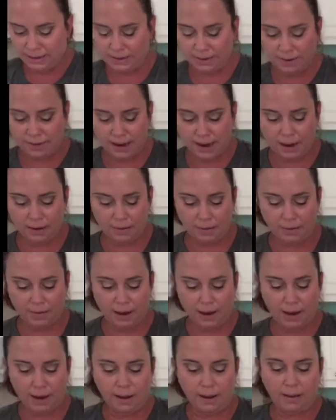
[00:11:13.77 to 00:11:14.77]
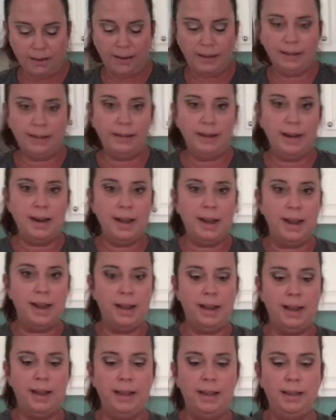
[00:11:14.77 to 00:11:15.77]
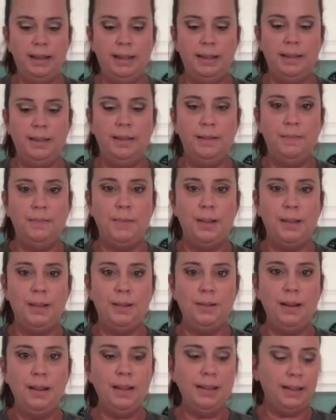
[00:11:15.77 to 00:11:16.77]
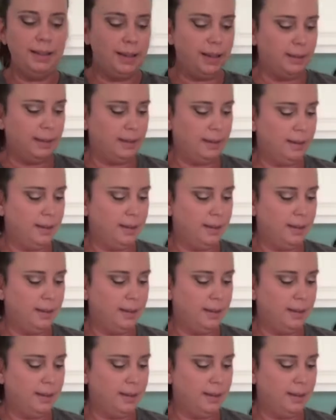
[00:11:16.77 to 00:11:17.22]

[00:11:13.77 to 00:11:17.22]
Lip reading: So now we've got all these nice mozzarella sticks.